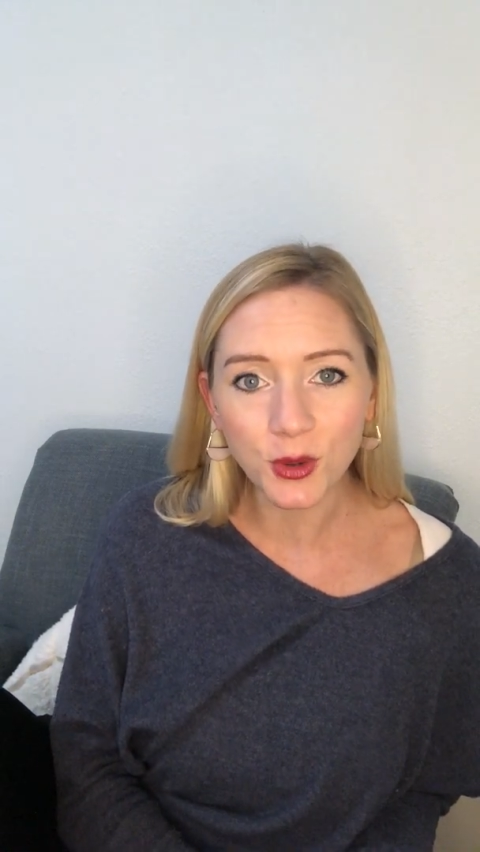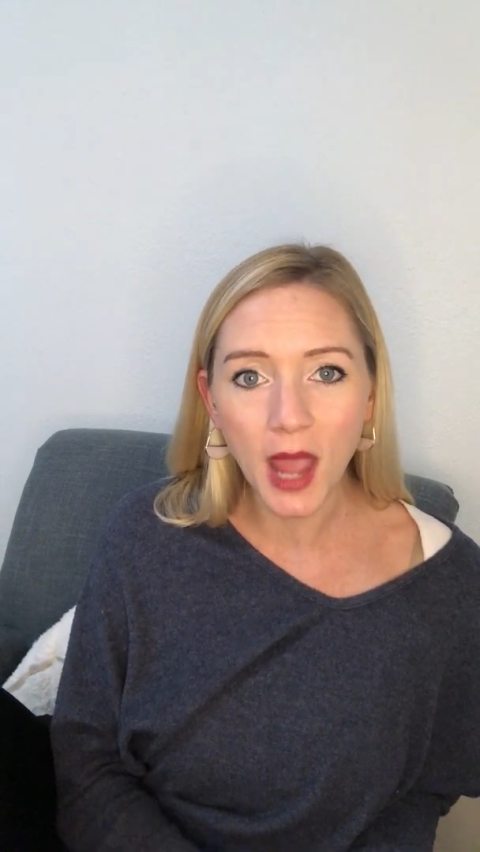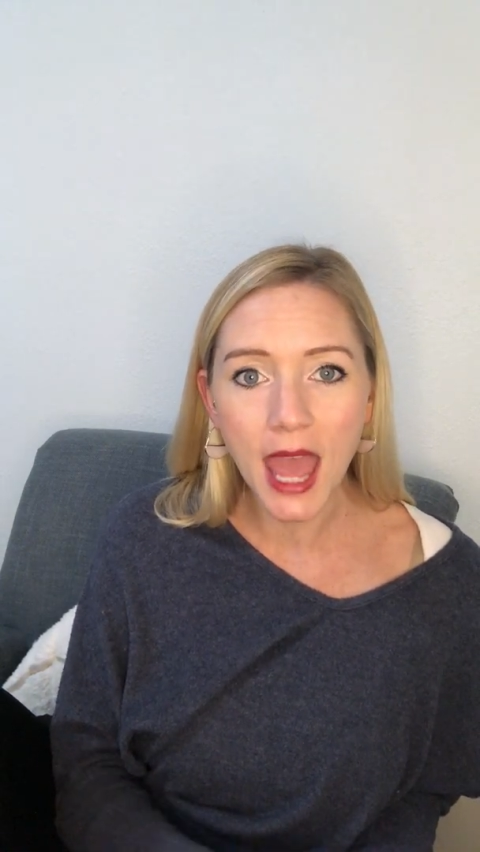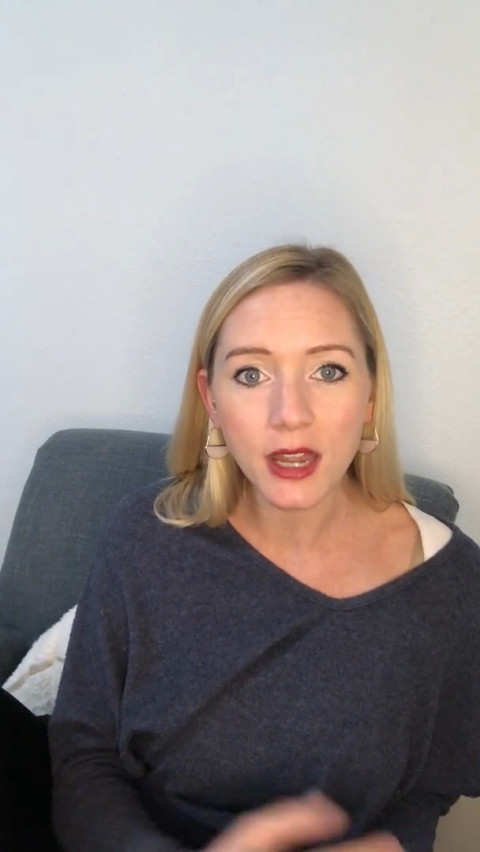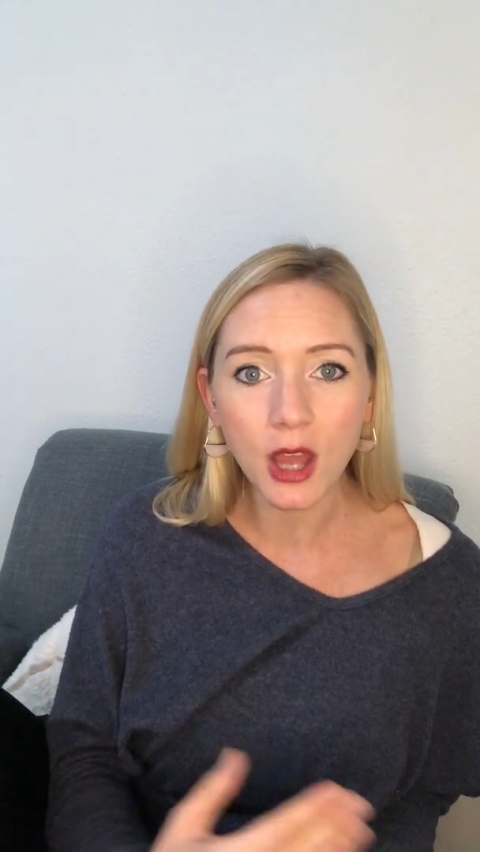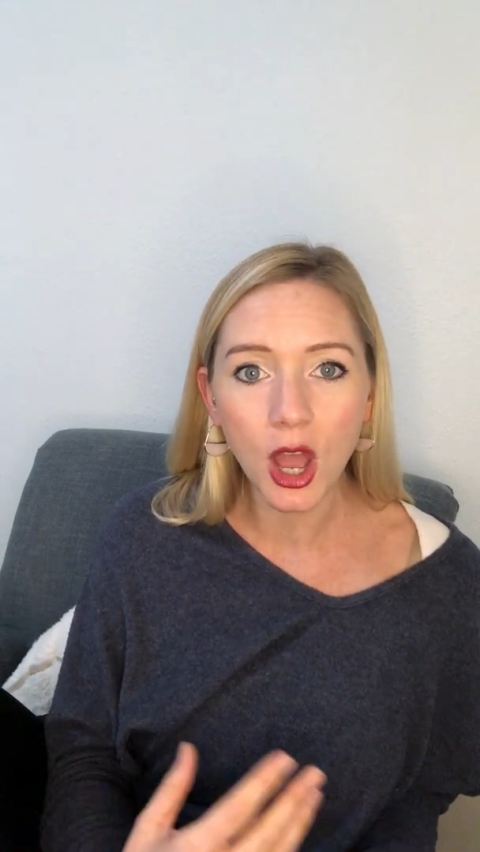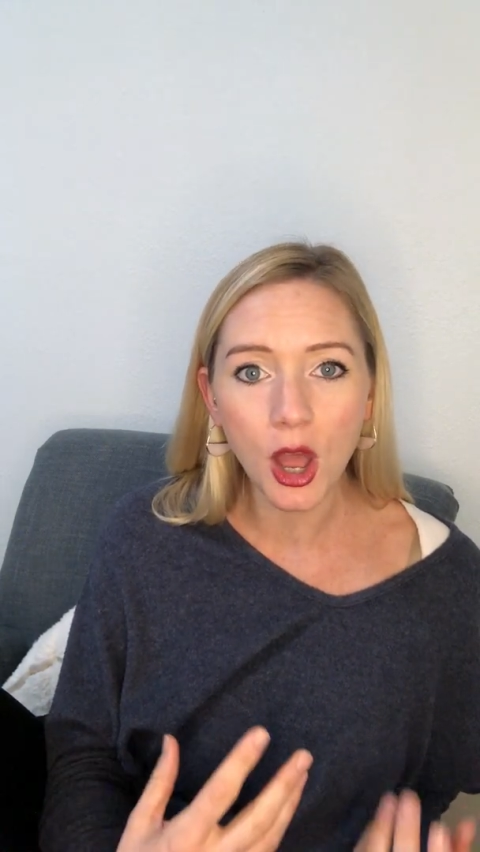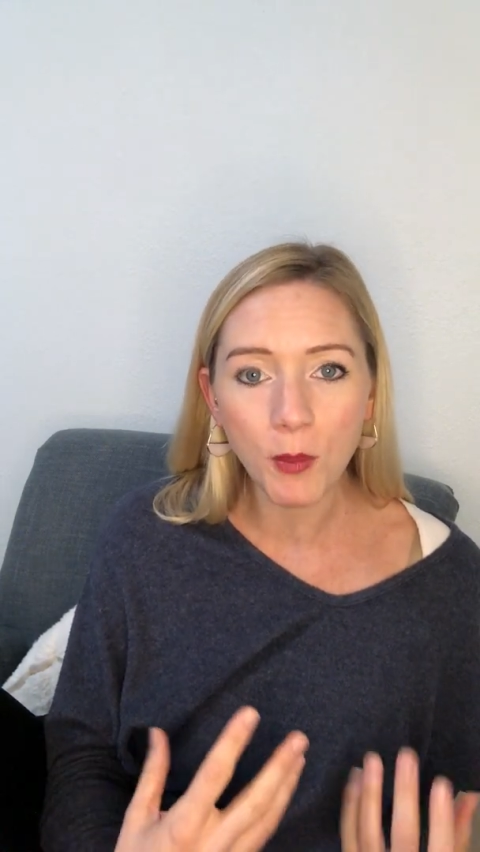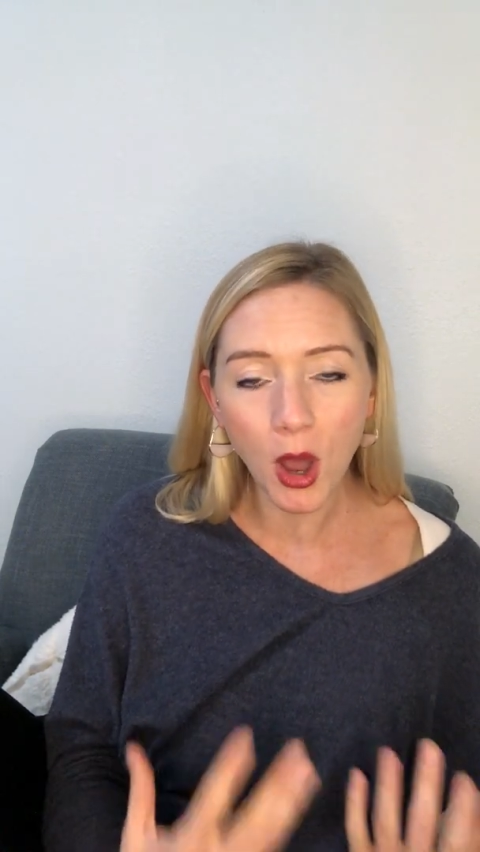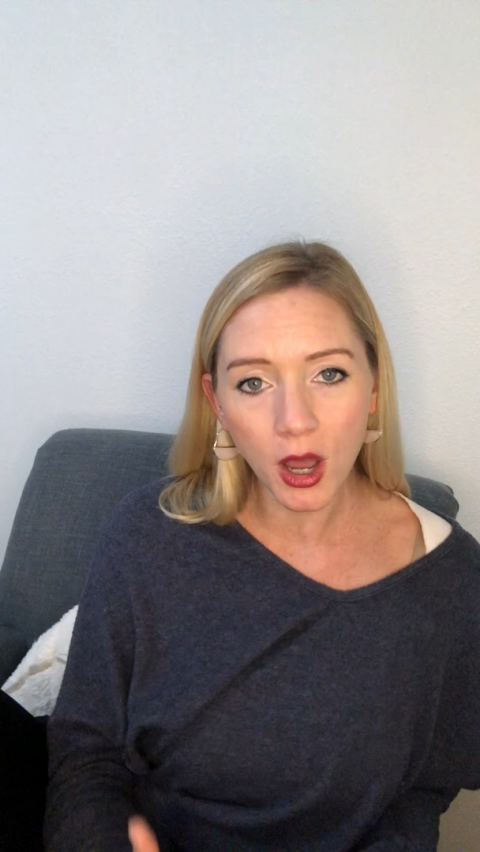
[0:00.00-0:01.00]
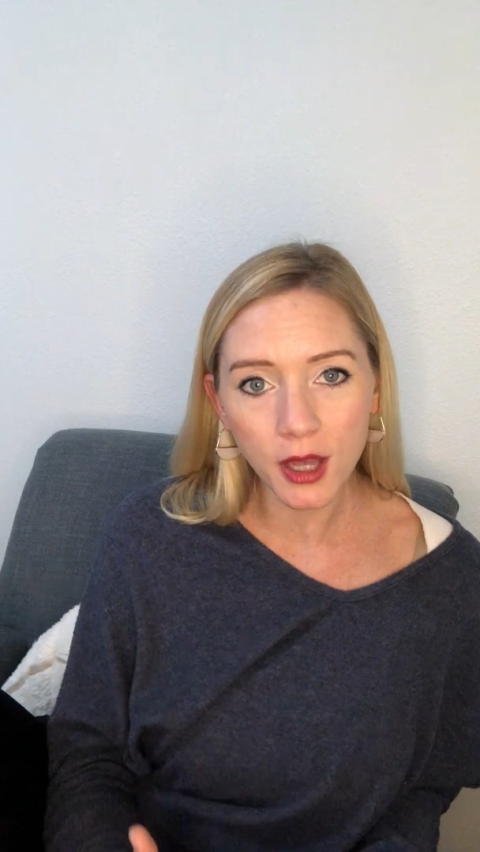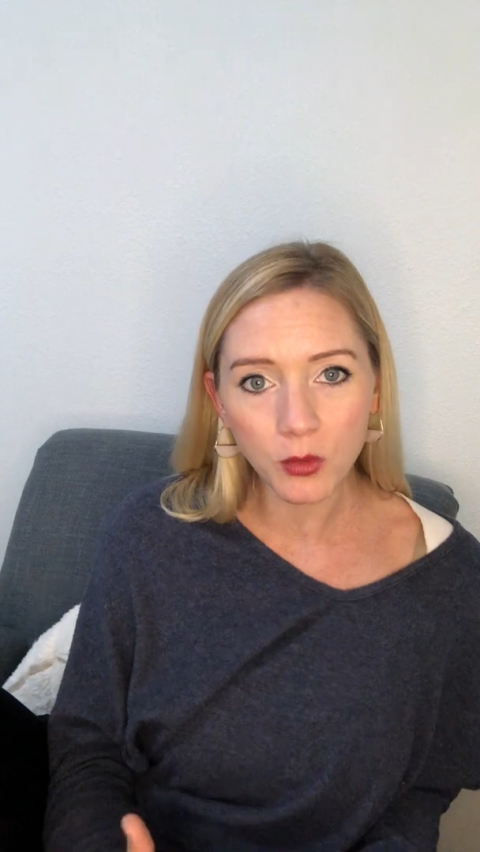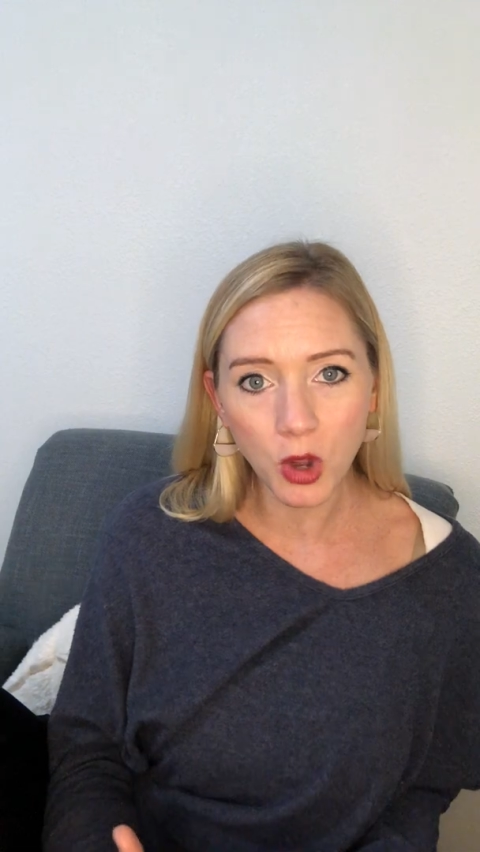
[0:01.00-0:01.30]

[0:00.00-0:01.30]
And upon